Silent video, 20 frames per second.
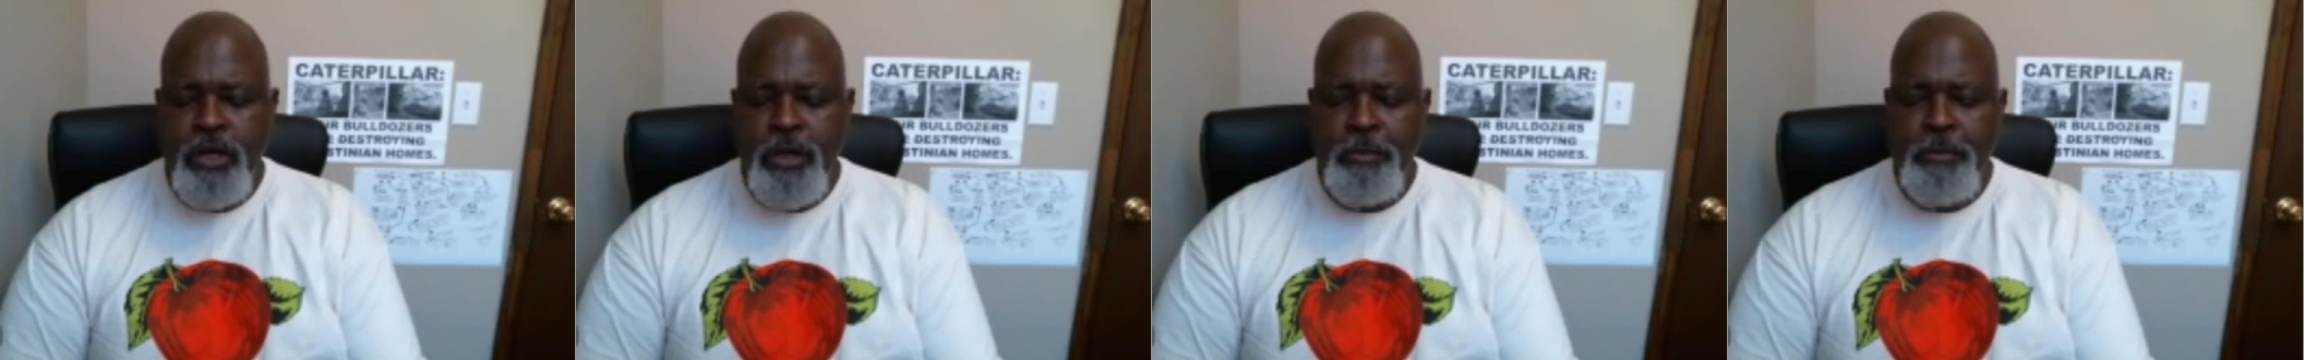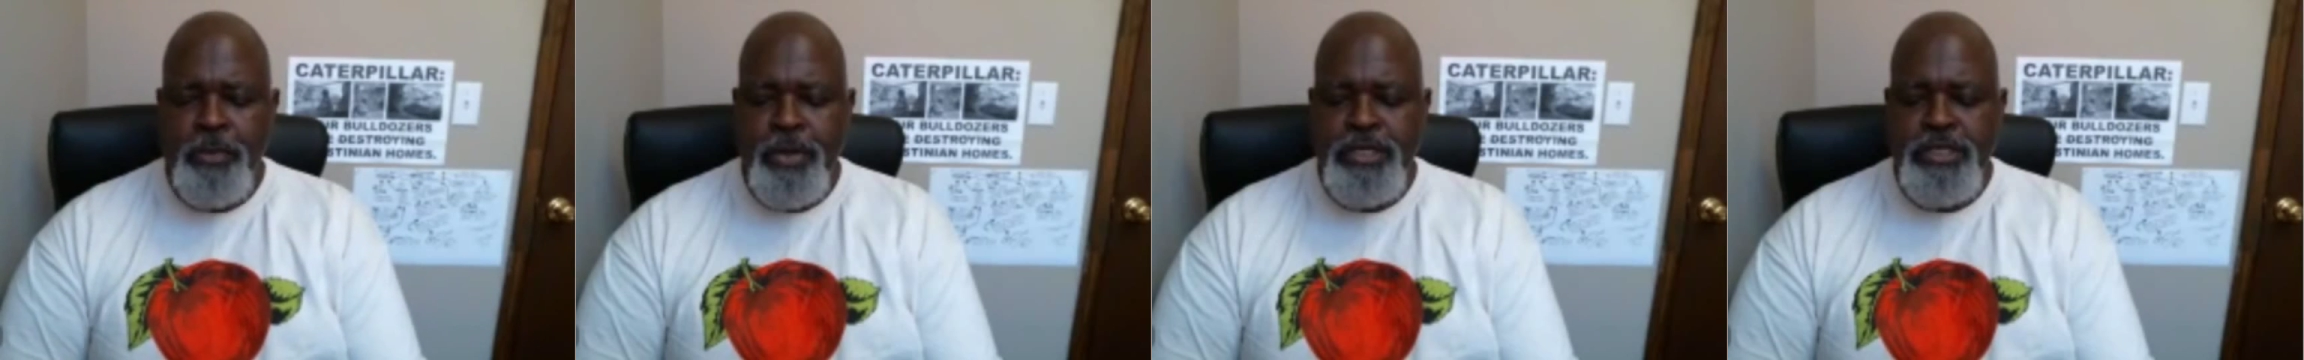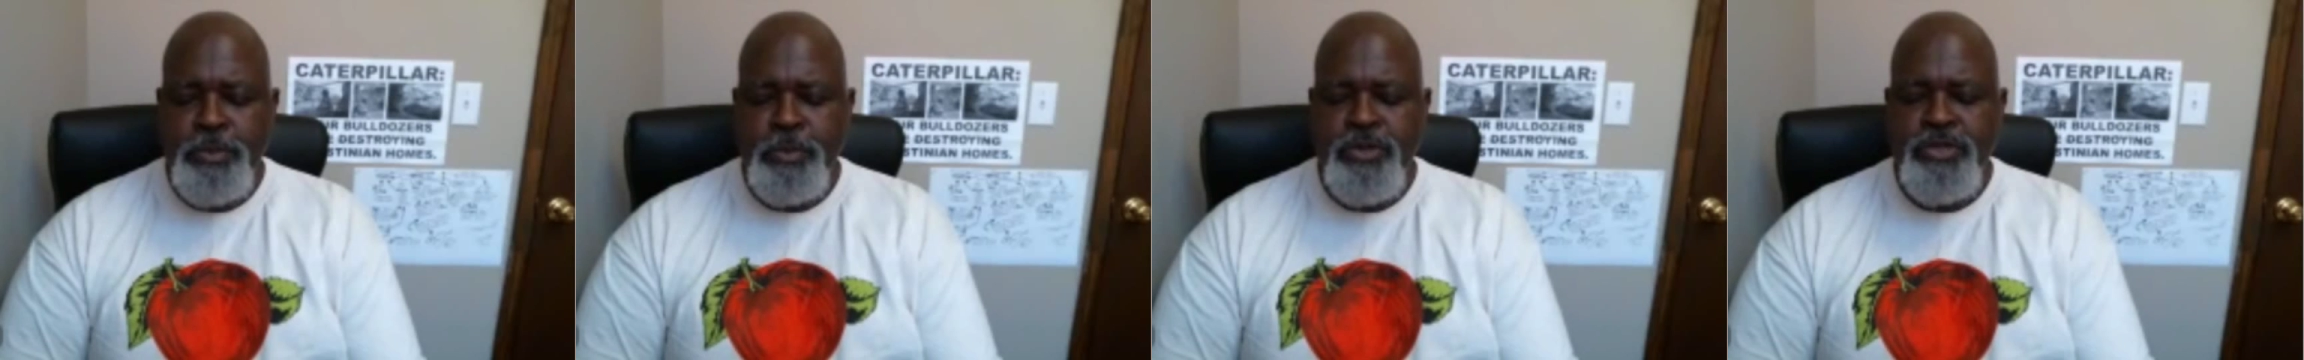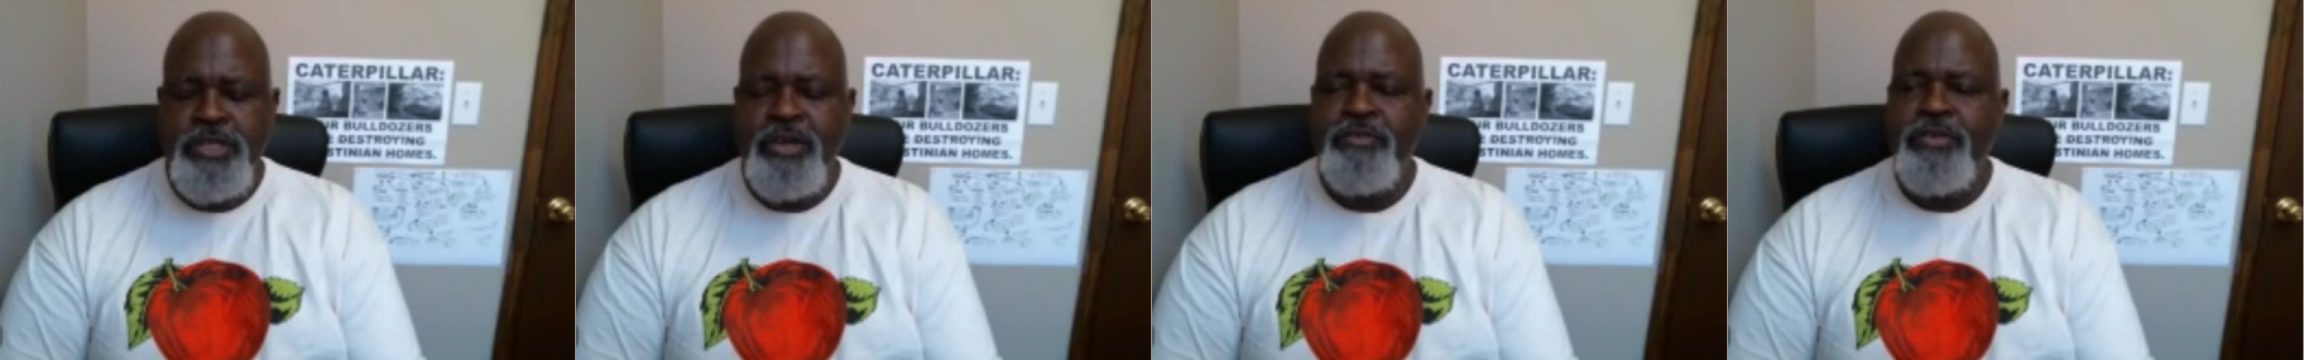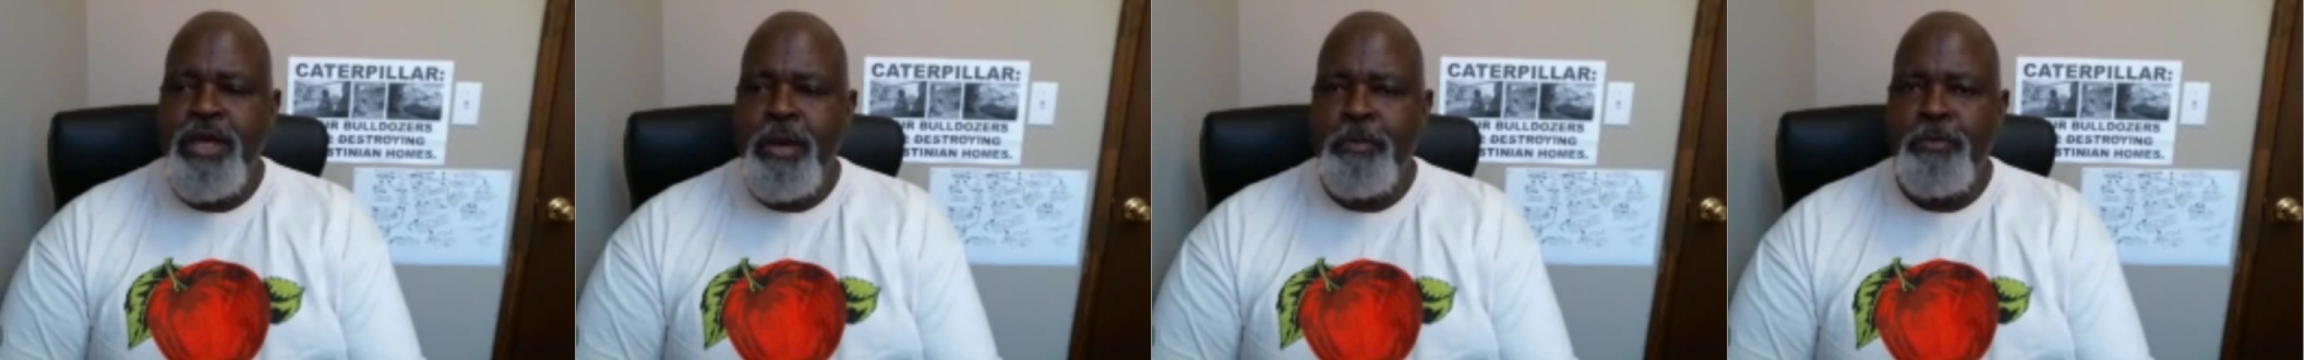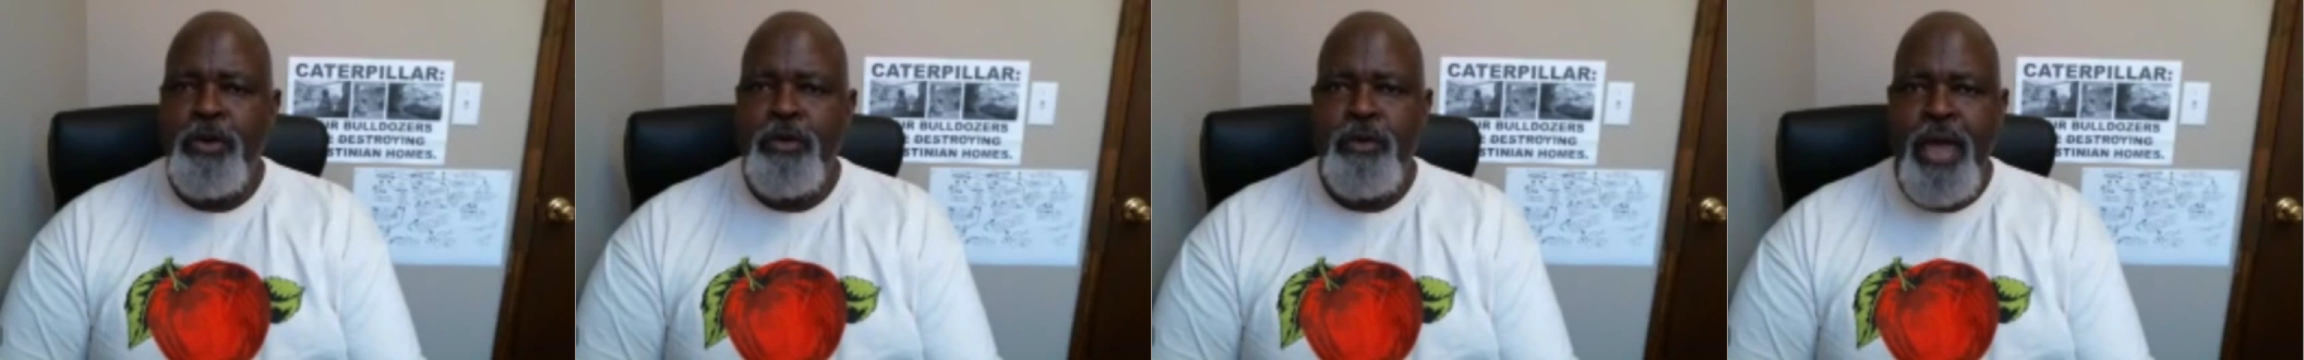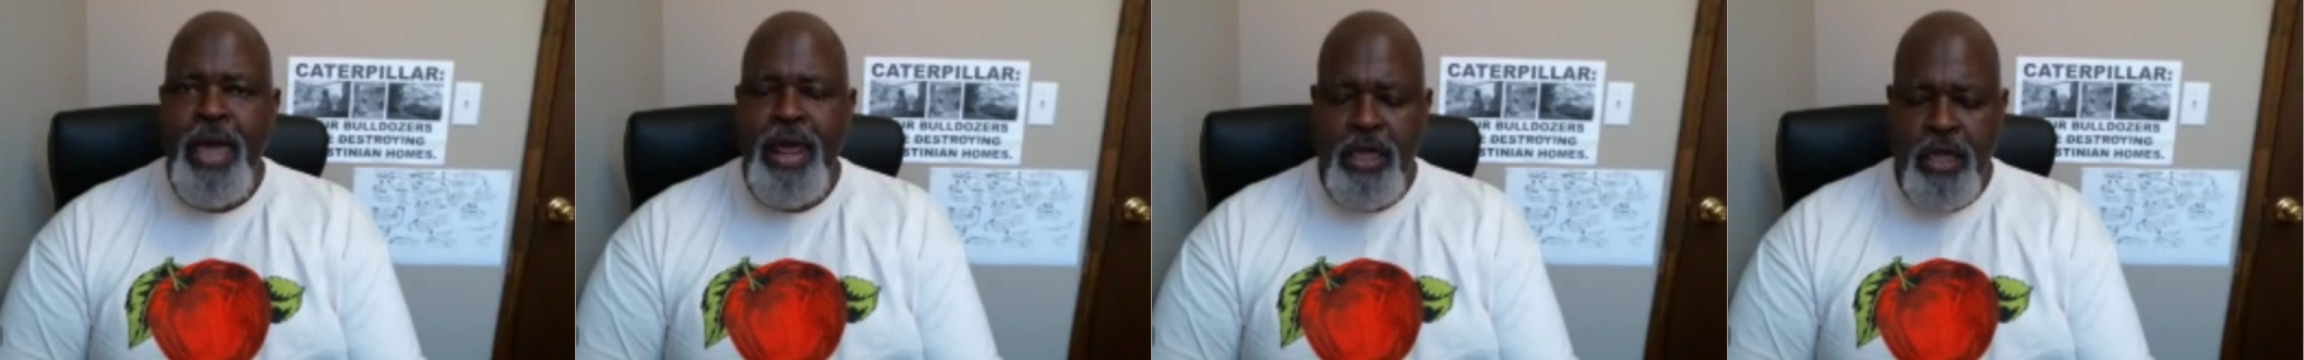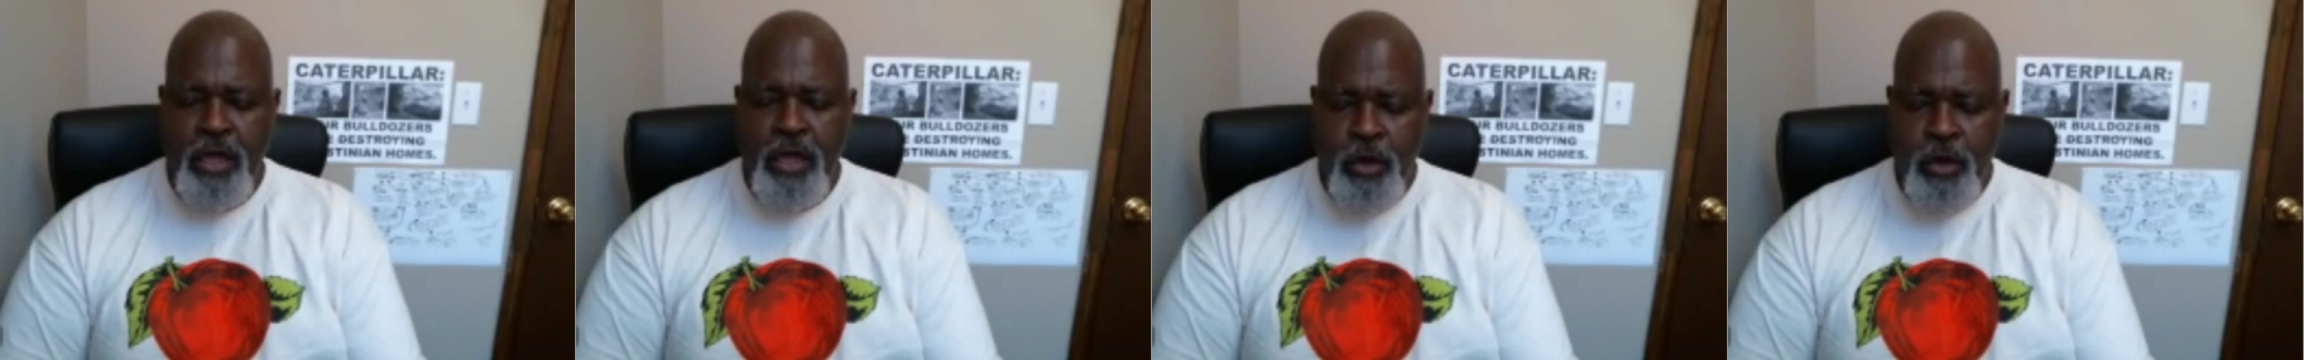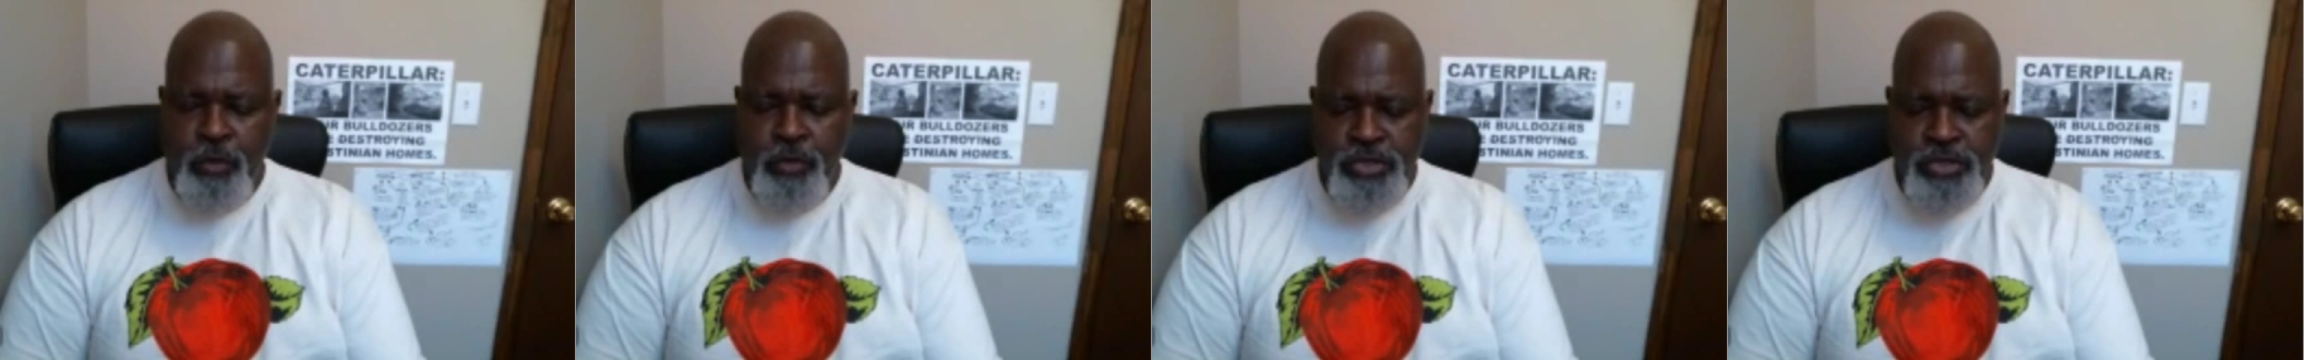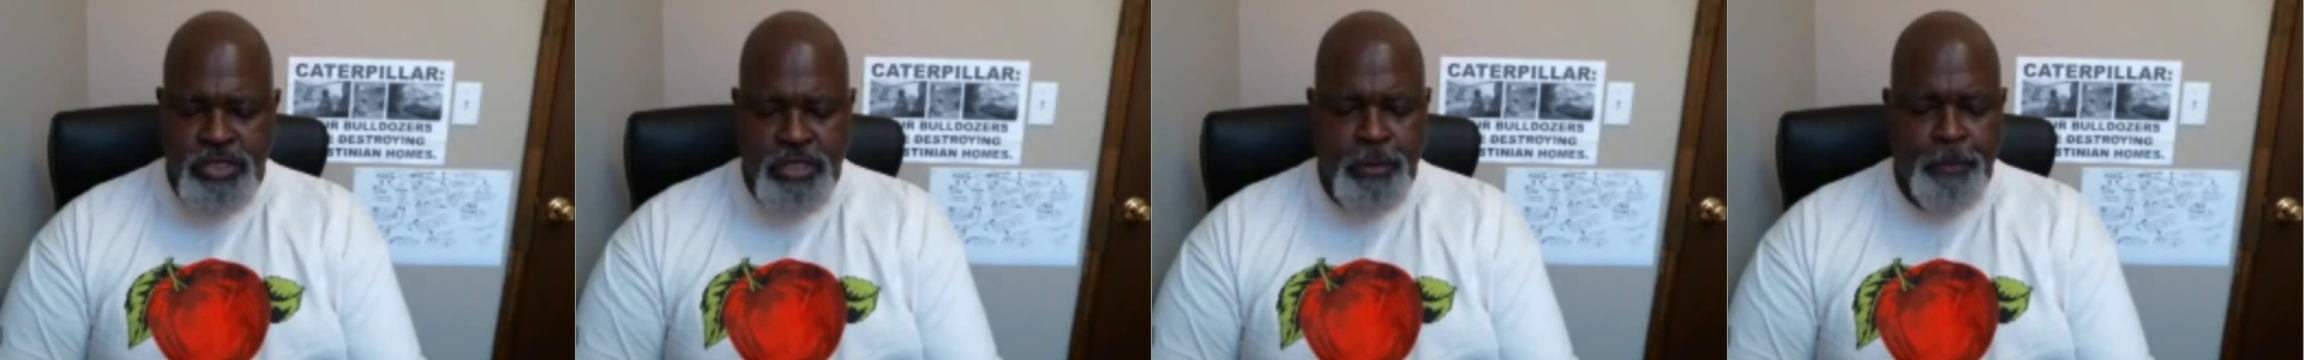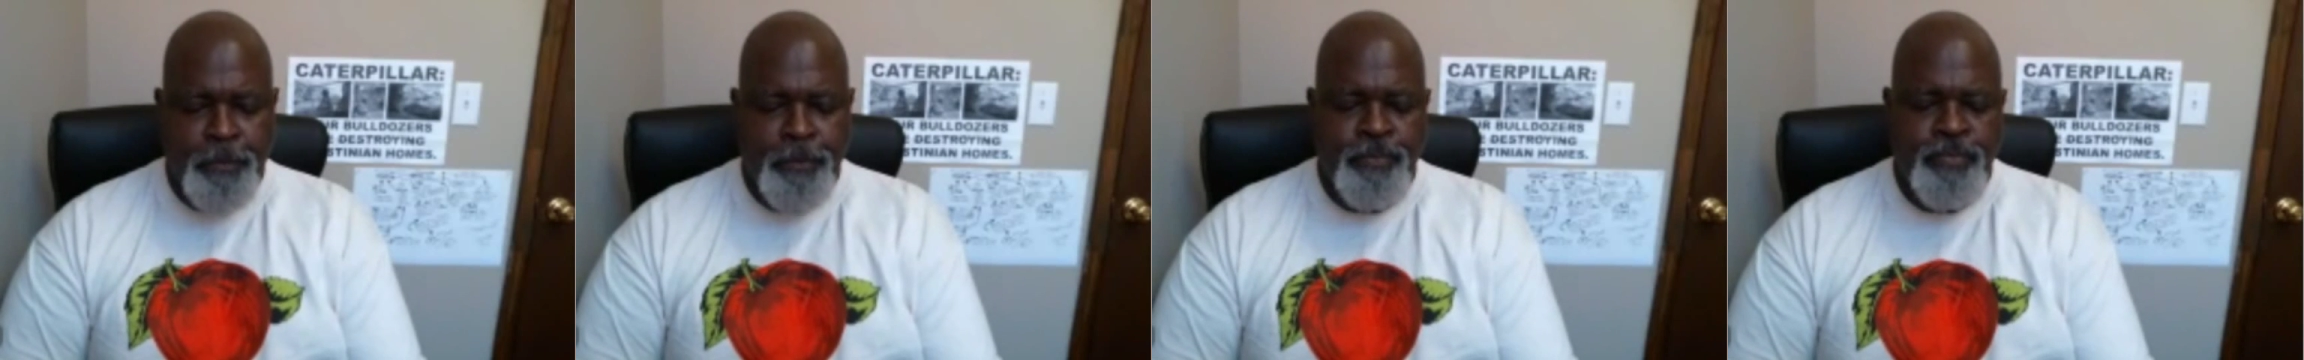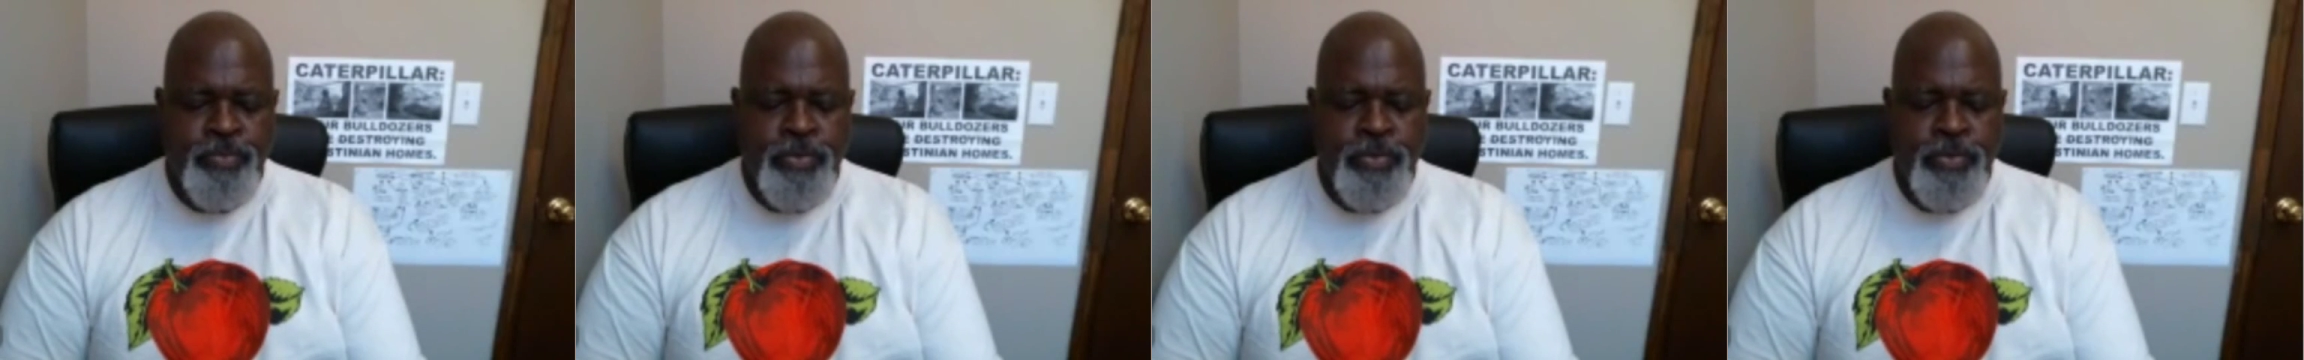on principles of democratic ownership